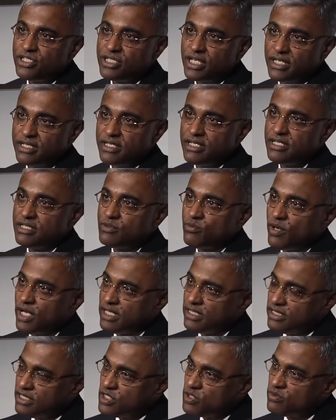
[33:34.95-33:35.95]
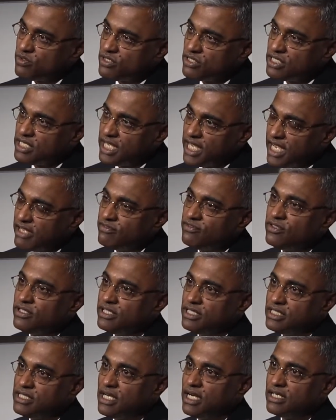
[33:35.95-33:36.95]
studies where this was
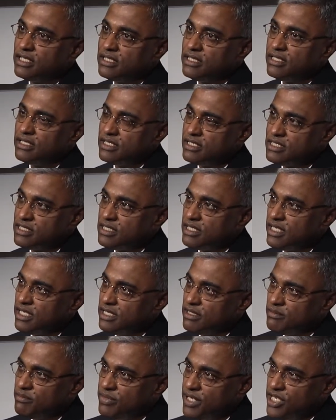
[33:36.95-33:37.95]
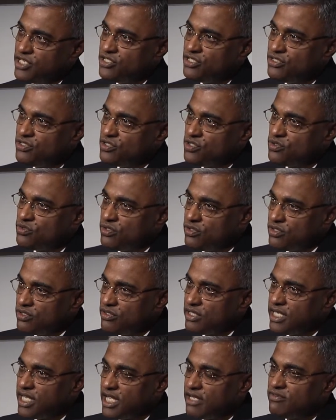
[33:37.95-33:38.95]
carefully done is in patients who
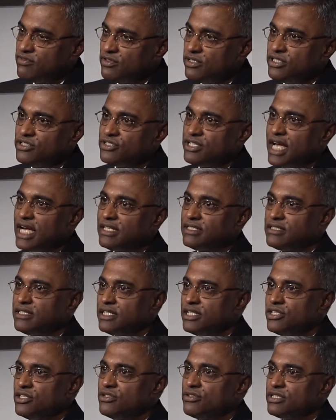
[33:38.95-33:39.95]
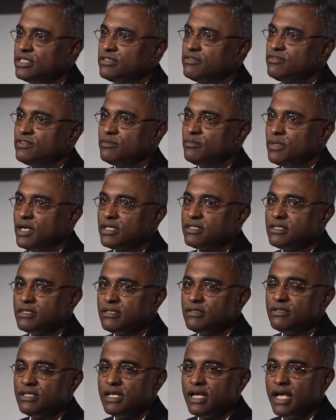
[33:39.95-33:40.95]
carefully tracked their urine for blood
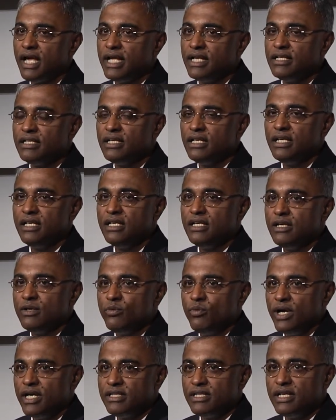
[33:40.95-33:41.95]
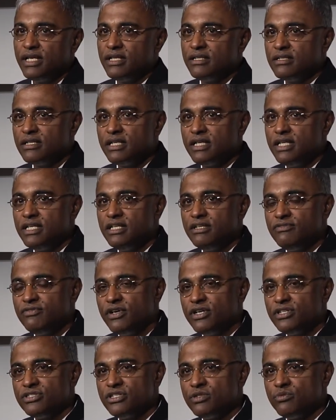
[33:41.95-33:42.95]
and where their kidney
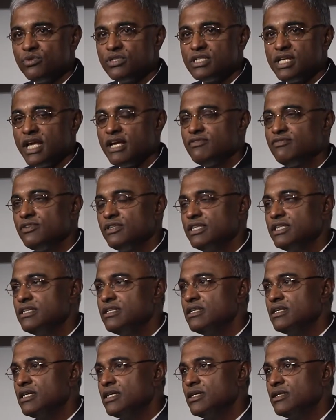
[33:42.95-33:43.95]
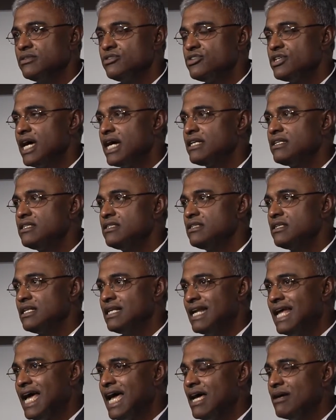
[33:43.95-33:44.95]
function was carefully tracked in the
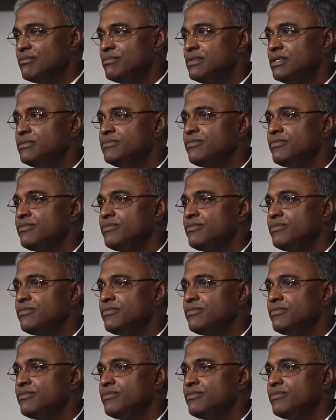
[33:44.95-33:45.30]
lab,